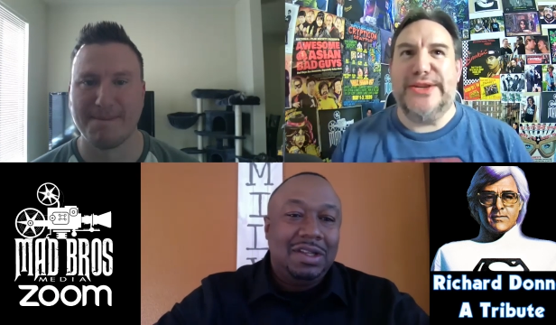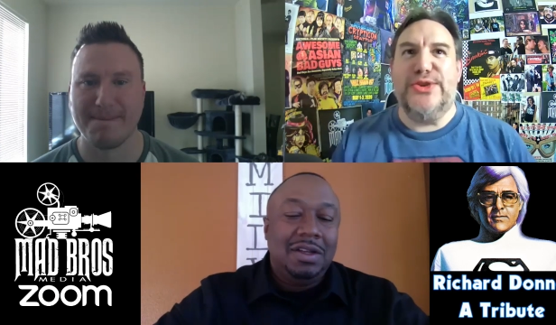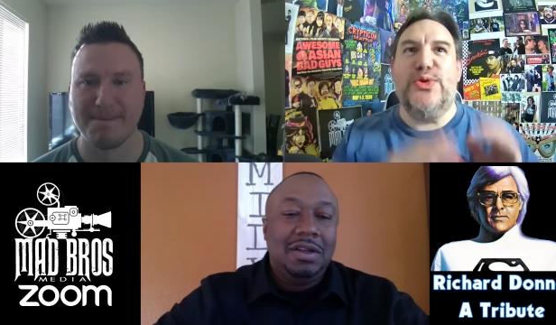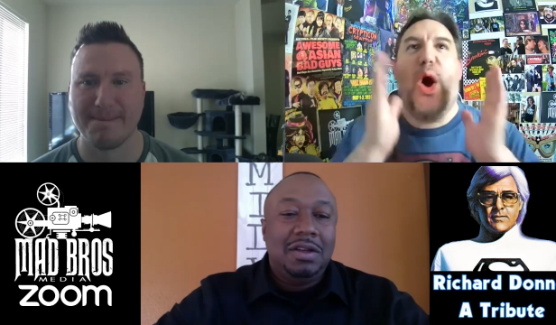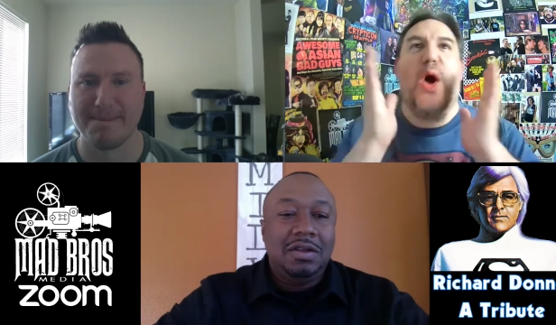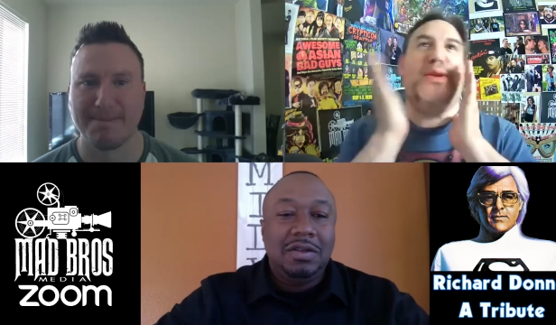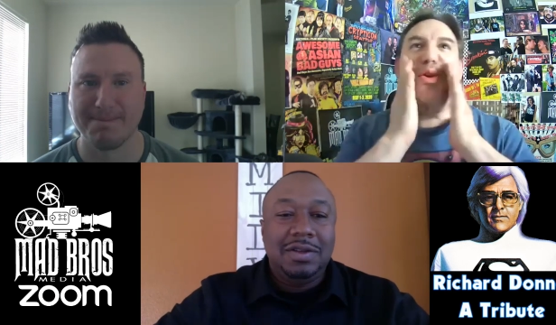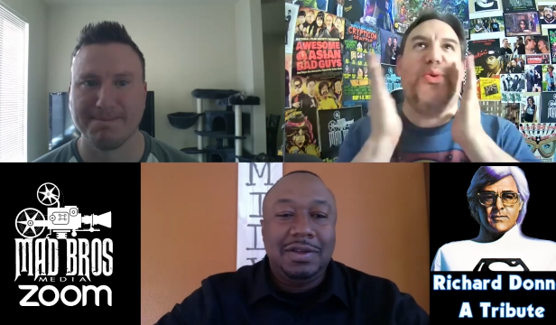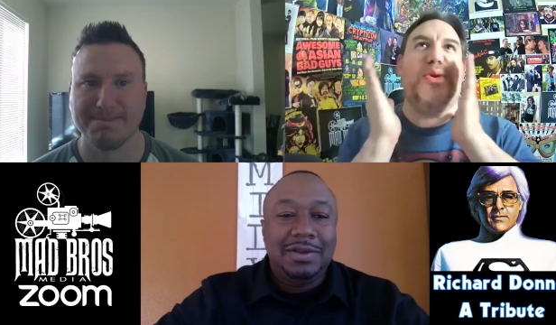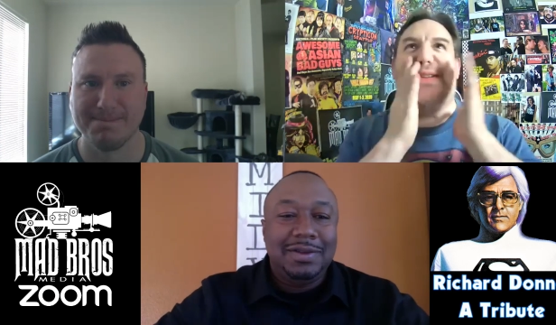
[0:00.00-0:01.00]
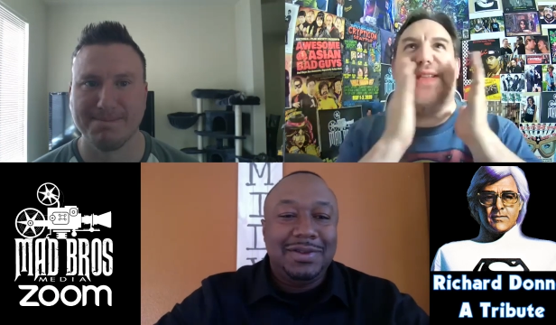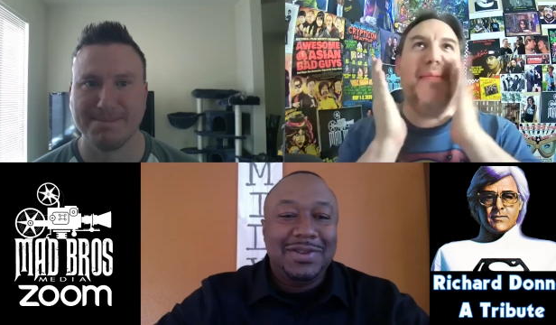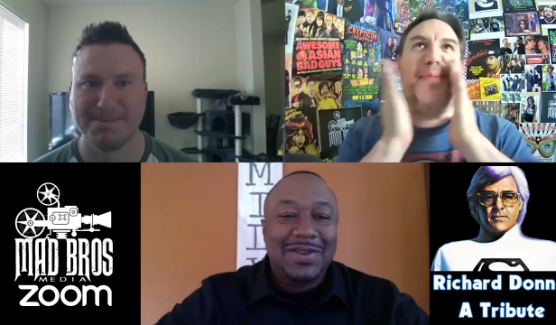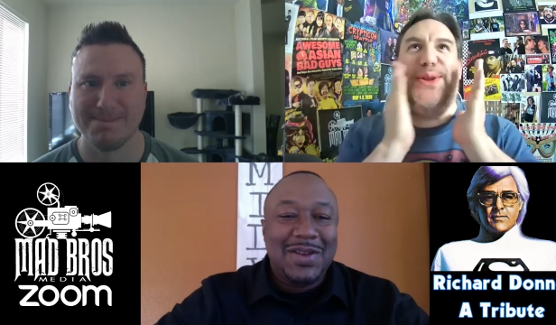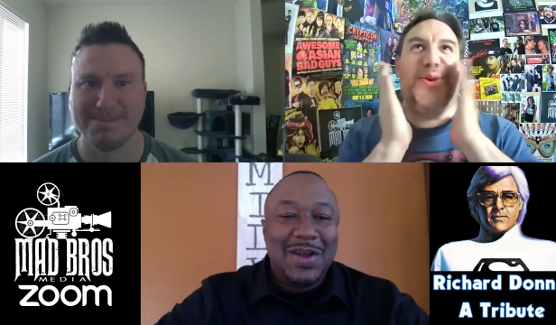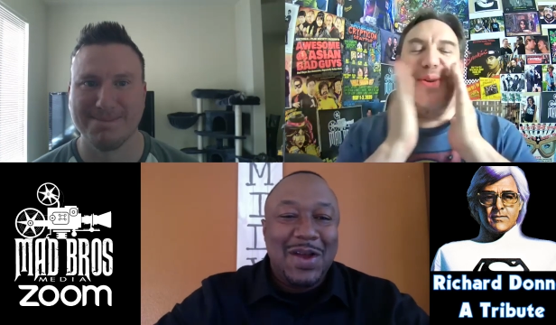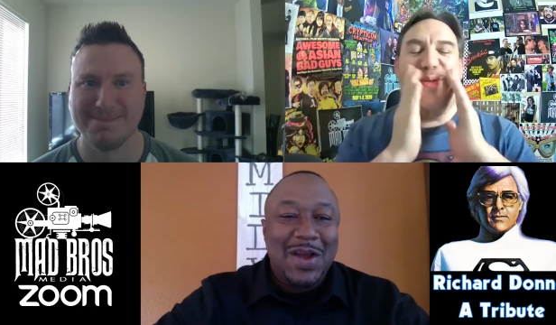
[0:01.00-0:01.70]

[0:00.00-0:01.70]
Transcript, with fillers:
Speaker 1: you you were slapping your.